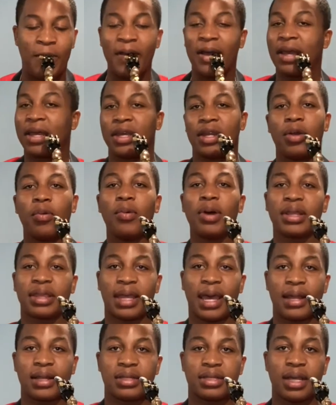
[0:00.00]
You don't want
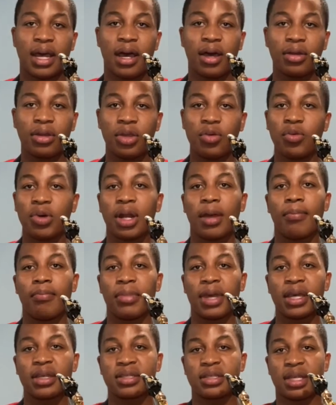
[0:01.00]
that sound. You want to
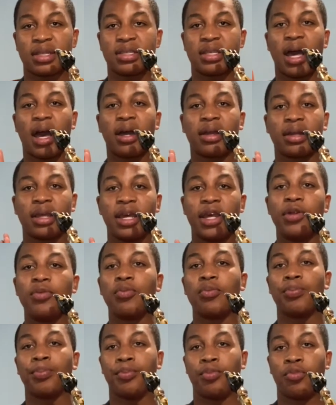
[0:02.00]
mix the sound in
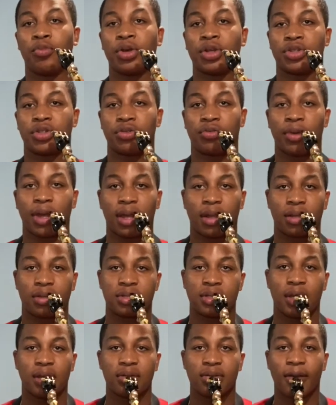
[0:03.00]
with your regular
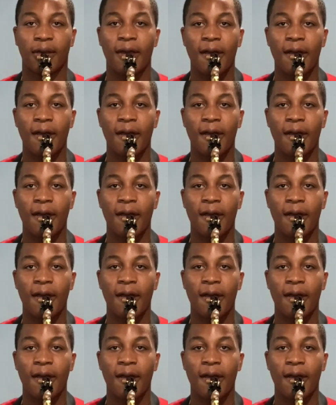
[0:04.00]
sound. So